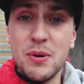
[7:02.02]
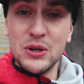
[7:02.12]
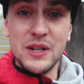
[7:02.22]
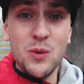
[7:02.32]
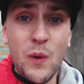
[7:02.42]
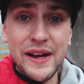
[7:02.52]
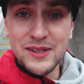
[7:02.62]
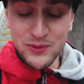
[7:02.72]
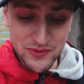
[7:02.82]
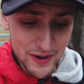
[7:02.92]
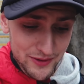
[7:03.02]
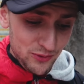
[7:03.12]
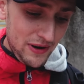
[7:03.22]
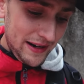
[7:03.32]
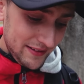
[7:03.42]
I pushed it way too far in
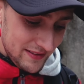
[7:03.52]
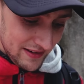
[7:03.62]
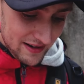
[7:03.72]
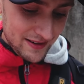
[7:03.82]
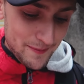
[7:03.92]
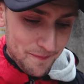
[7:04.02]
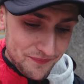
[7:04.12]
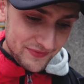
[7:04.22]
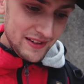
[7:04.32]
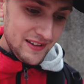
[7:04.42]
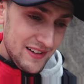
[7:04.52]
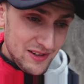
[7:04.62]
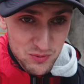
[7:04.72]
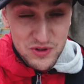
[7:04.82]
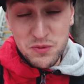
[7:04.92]
the rain. Um,
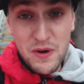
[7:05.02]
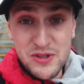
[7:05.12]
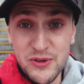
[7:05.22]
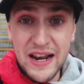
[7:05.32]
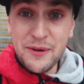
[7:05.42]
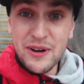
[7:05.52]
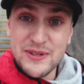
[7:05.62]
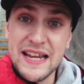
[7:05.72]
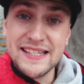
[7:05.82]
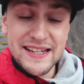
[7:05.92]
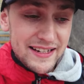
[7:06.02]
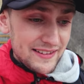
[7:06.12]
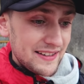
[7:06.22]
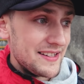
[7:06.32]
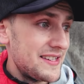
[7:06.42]
which is what I was doing anyway. I was testing it
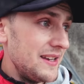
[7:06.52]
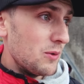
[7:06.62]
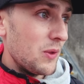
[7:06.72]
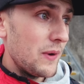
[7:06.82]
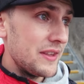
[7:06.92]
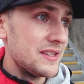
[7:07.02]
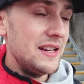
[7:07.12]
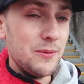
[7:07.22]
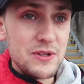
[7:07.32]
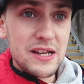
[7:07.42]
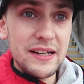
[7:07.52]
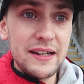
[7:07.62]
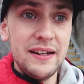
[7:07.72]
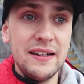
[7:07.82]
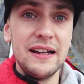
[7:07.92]
and seeing what the weather sealing was like,
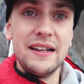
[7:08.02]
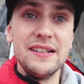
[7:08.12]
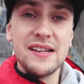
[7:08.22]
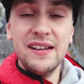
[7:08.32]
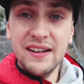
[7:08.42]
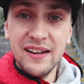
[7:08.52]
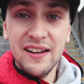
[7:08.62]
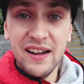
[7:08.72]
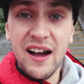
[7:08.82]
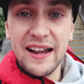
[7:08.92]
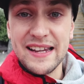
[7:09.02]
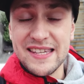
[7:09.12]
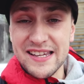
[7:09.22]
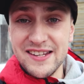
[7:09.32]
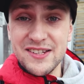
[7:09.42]
and I guess
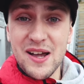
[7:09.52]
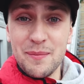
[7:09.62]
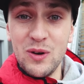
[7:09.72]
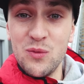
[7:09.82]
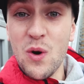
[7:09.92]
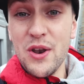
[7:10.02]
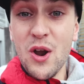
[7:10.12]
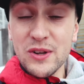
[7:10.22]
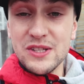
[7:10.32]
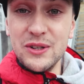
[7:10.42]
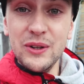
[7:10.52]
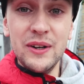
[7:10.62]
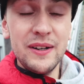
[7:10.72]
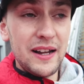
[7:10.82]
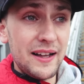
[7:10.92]
that's an example of what not to do.
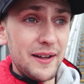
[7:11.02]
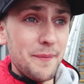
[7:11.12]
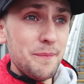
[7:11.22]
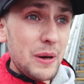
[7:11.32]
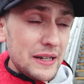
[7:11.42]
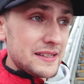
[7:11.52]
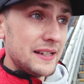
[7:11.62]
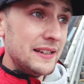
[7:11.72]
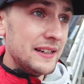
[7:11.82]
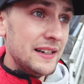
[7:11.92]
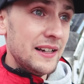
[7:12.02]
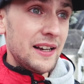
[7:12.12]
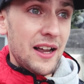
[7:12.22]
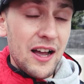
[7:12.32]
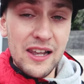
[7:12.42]
Um, but
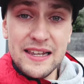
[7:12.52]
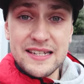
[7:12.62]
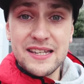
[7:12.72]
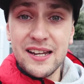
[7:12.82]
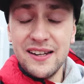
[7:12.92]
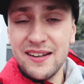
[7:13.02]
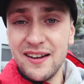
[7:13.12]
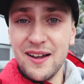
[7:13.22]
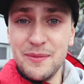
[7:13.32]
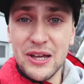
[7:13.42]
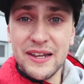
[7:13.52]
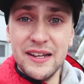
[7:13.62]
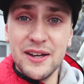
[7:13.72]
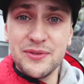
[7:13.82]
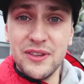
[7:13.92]
at least I'm lucky
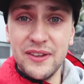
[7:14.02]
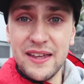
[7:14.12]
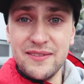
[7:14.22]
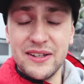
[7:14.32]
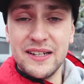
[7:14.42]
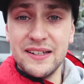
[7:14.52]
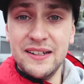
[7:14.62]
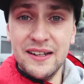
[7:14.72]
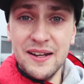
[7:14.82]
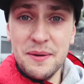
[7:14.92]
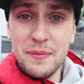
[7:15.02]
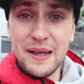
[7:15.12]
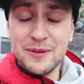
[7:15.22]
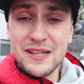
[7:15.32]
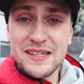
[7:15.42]
enough that they've uh, been
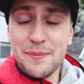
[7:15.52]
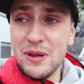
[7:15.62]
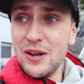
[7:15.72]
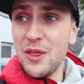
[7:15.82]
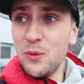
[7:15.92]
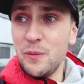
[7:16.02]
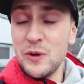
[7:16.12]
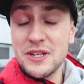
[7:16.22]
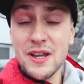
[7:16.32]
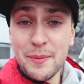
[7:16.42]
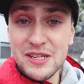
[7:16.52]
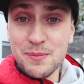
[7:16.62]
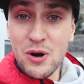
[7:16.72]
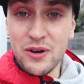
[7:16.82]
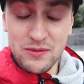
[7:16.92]
able to send me another one, which is coming
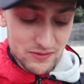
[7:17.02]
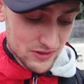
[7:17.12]
tomorrow.